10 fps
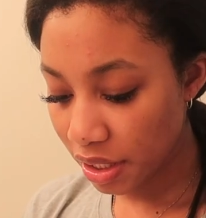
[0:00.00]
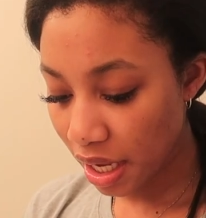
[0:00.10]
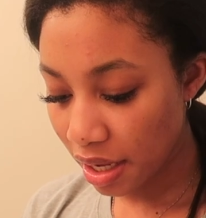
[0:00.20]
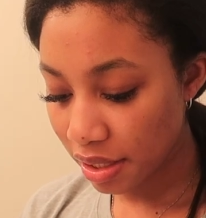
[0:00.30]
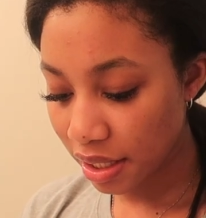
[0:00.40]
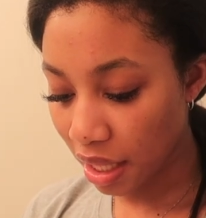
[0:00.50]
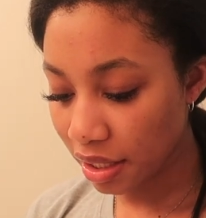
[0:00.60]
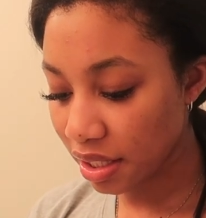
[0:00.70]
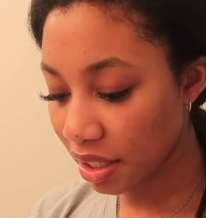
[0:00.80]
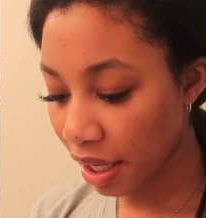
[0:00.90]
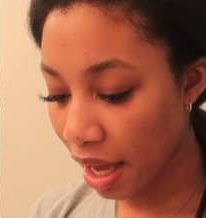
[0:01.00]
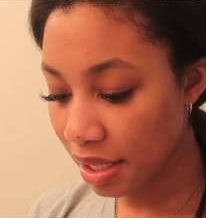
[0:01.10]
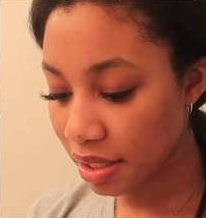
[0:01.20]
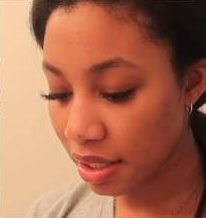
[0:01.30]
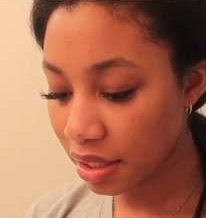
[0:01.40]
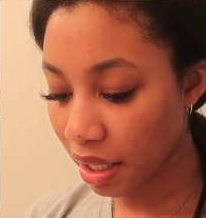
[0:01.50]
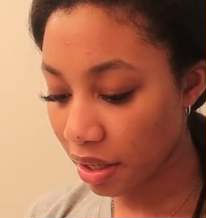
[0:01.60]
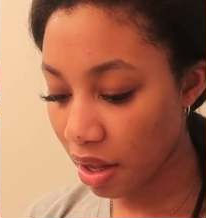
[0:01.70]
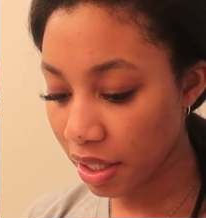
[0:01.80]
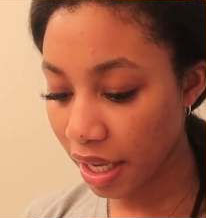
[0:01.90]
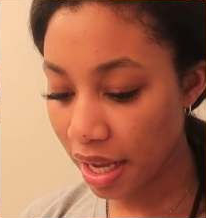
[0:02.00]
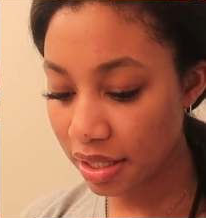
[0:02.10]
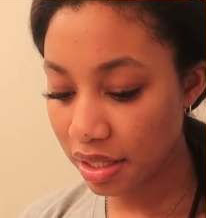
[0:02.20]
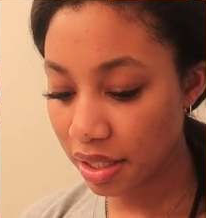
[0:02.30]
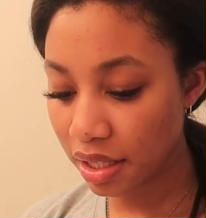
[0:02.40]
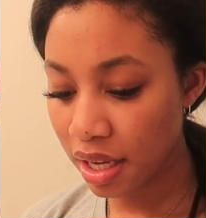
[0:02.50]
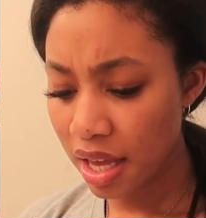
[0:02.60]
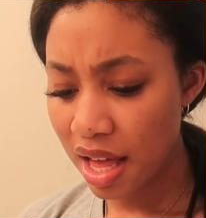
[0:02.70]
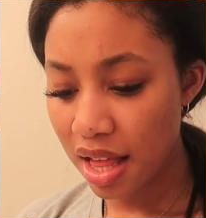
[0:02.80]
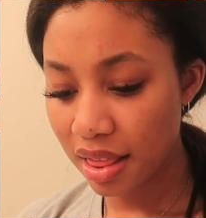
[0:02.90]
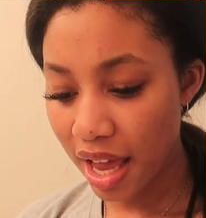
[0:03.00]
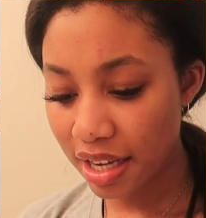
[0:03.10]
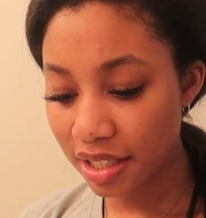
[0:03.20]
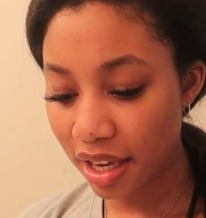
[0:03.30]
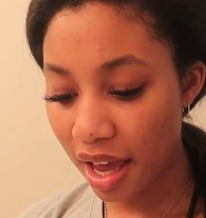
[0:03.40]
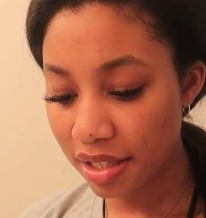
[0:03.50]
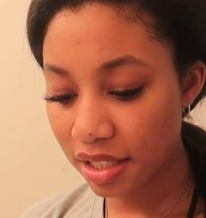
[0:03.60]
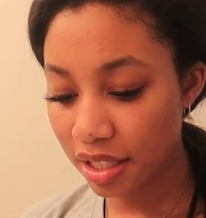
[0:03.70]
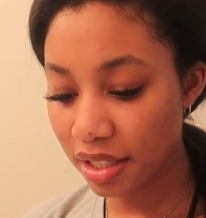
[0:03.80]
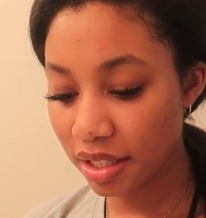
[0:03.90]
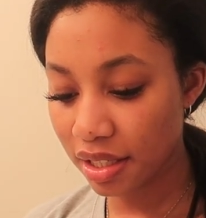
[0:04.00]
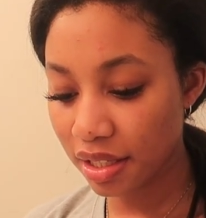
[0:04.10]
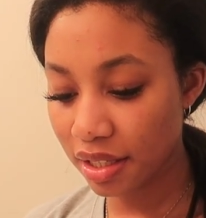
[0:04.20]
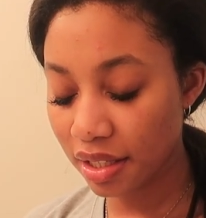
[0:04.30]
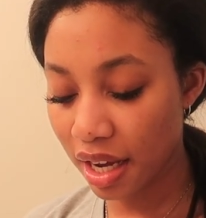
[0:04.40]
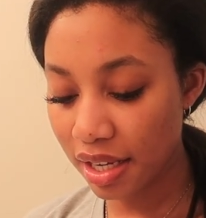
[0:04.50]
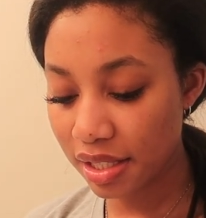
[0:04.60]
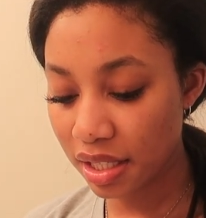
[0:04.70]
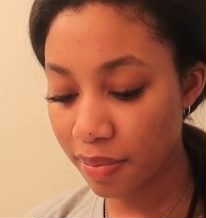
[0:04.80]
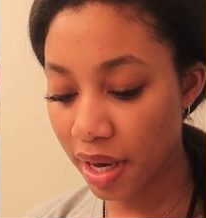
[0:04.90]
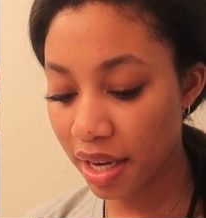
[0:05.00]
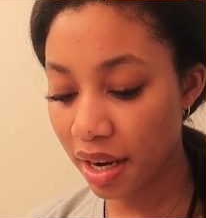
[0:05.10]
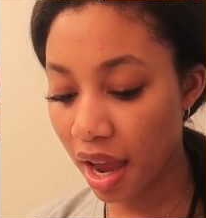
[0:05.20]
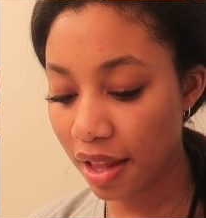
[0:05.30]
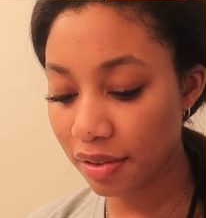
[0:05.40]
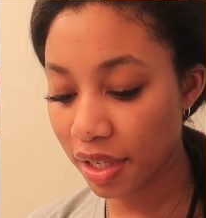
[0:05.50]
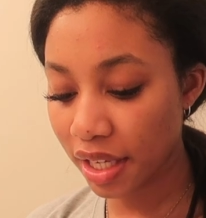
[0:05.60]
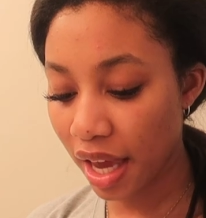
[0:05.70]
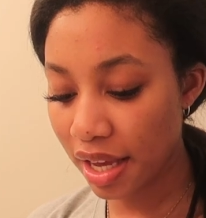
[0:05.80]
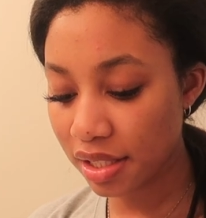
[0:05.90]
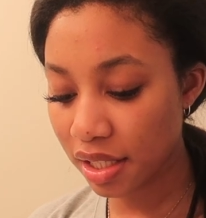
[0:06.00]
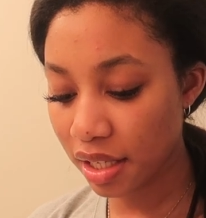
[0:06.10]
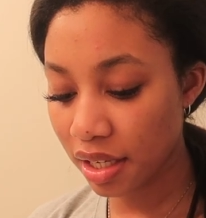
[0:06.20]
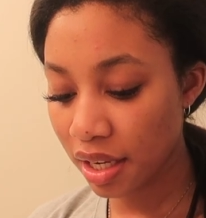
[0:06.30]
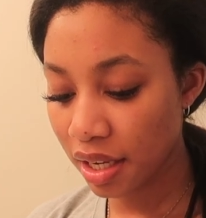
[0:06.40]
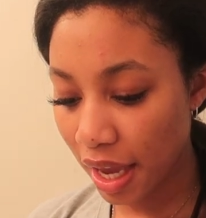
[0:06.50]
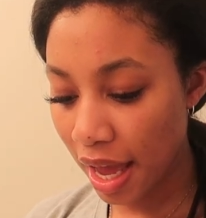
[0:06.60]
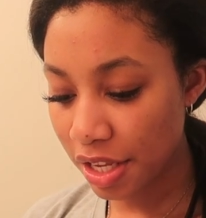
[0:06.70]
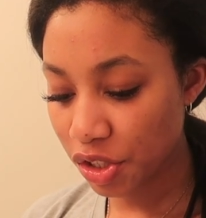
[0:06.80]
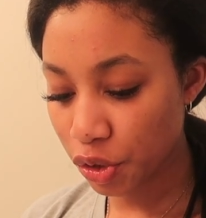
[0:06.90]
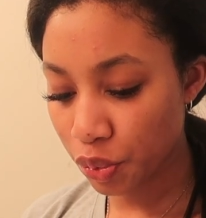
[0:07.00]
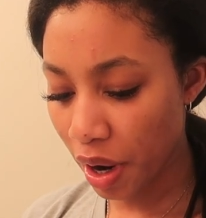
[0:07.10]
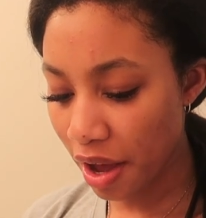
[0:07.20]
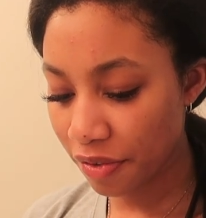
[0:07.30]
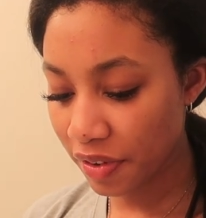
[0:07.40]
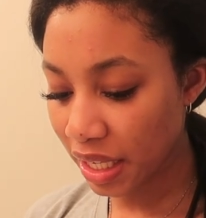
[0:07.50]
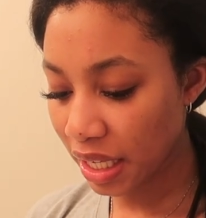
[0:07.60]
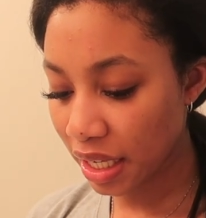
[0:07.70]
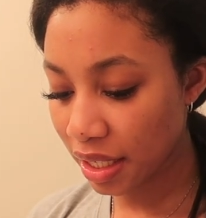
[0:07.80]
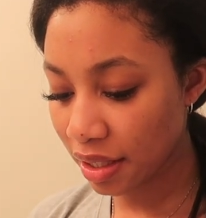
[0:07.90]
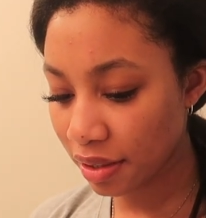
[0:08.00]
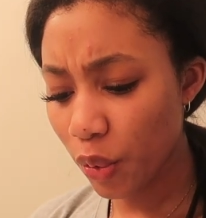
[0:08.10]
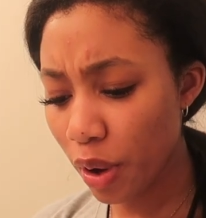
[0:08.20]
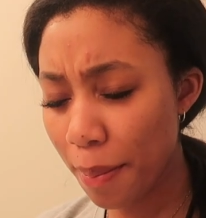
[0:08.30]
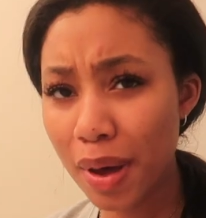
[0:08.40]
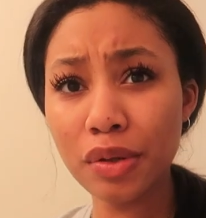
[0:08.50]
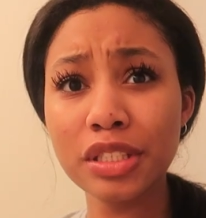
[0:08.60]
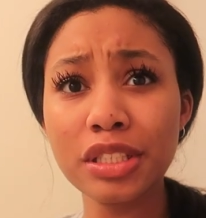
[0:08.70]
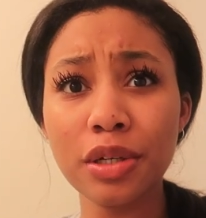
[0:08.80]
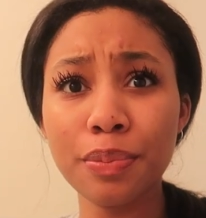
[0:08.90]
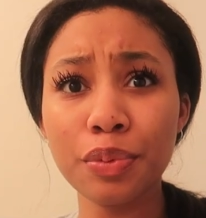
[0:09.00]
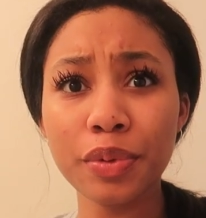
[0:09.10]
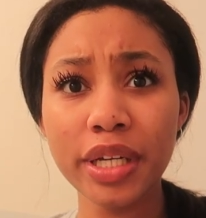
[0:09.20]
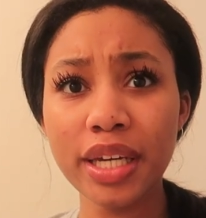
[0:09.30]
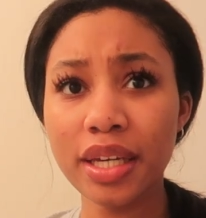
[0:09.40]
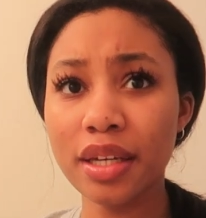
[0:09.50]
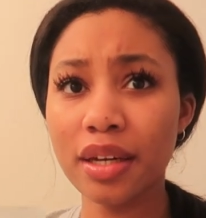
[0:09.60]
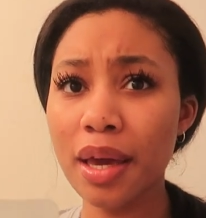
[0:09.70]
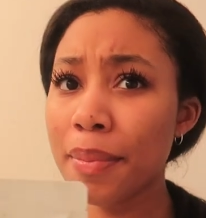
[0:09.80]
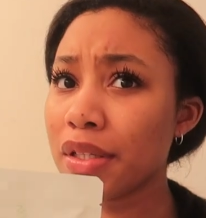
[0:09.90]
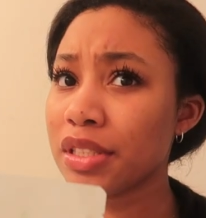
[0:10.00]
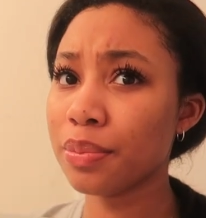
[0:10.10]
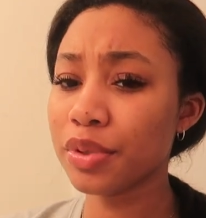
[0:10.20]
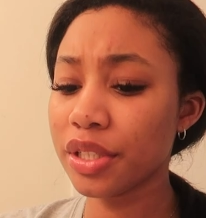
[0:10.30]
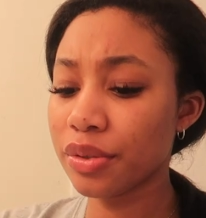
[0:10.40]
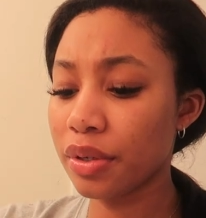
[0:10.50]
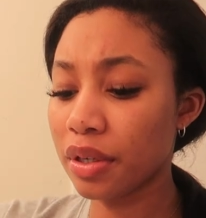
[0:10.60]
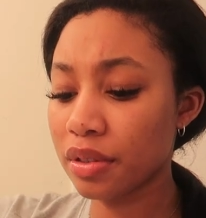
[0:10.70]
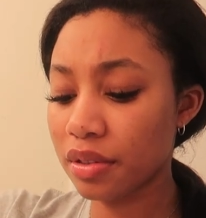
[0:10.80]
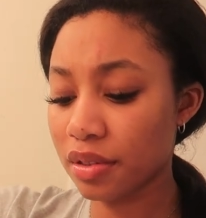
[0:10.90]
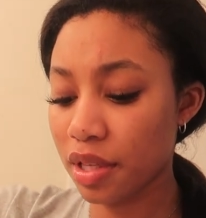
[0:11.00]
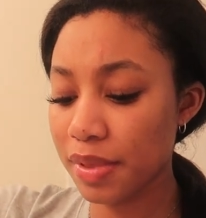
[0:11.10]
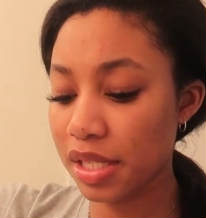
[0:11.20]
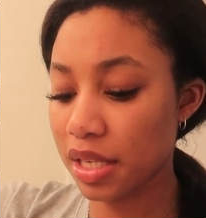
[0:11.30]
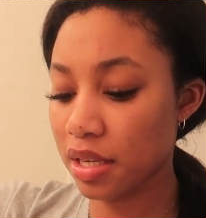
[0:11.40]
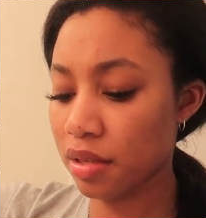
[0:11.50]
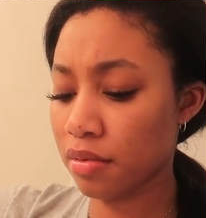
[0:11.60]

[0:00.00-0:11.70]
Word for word: this has salicylic acid, glycolic acid, lactic acid, niacinamide, hyaluronic acid. It has graphene. Oh, it melts debris. It melts debris, girl. Let me see.